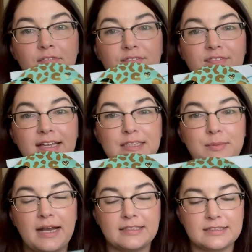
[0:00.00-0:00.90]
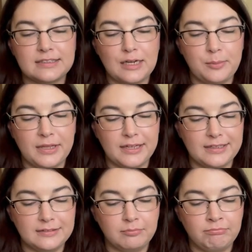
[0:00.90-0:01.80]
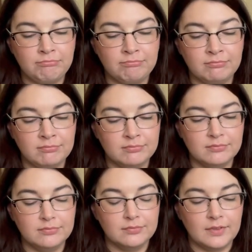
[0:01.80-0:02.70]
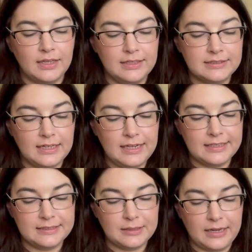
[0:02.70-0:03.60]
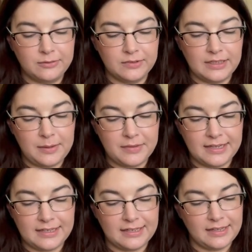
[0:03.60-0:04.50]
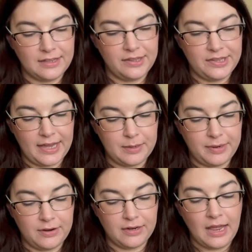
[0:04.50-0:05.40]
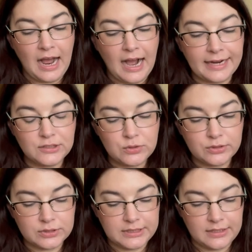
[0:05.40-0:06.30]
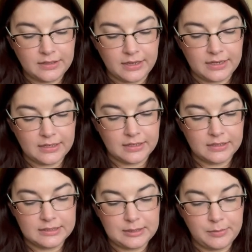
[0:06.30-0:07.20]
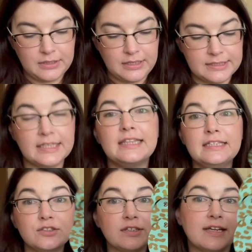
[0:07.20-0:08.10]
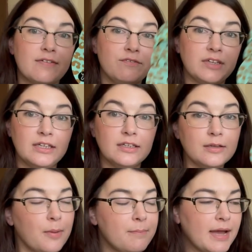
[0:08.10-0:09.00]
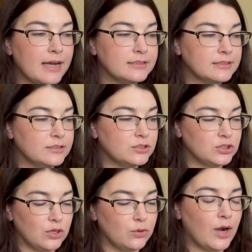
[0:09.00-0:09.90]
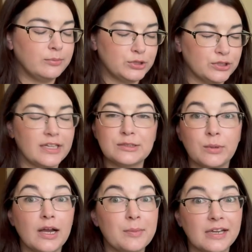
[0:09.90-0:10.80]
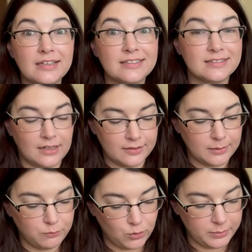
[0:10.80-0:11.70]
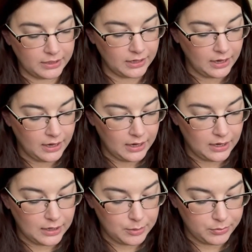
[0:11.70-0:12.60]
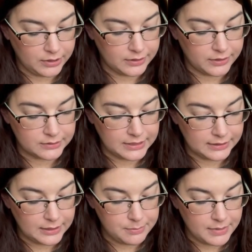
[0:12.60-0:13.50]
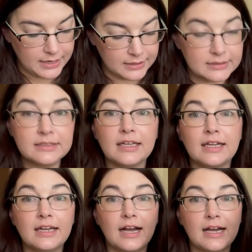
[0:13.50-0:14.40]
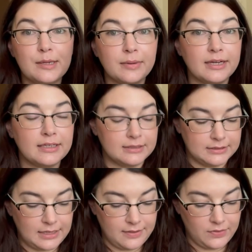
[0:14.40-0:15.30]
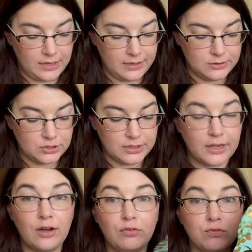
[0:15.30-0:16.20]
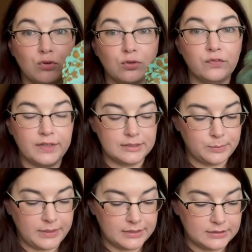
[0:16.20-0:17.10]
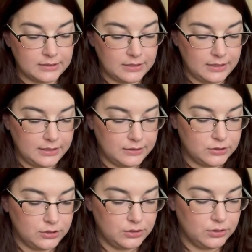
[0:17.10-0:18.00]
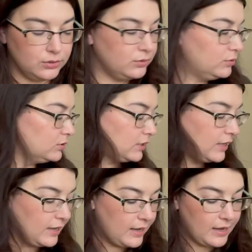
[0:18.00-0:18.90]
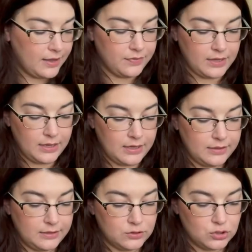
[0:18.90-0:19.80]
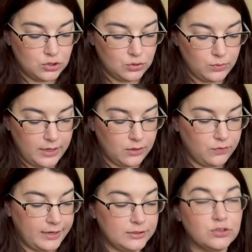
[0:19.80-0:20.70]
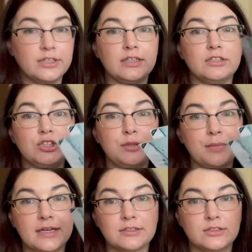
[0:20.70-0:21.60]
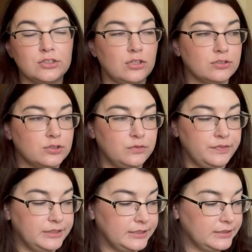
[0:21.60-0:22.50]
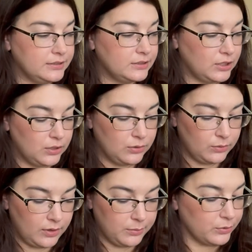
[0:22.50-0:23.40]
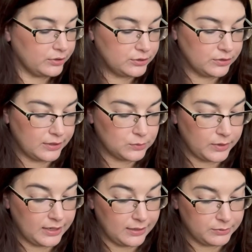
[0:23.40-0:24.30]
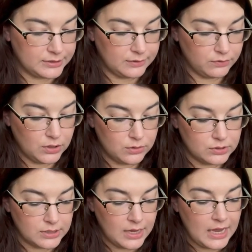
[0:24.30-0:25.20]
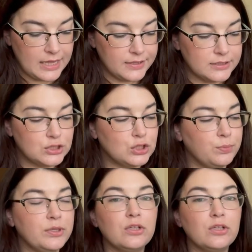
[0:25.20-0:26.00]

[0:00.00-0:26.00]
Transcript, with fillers: face masks. And I'm like, it's nice. I don't think I'm like that about it. I do understand like some of these, like these are like vegan masks. So I'm sure that's why my cousins got them for me. Um, but there's a lip mask, an eye mask, and then just like a full face mask that I need to use. And then these two e.l.f. hydrating sheet masks, also vegan. So I'm pretty sure that's why I received those. This Soap and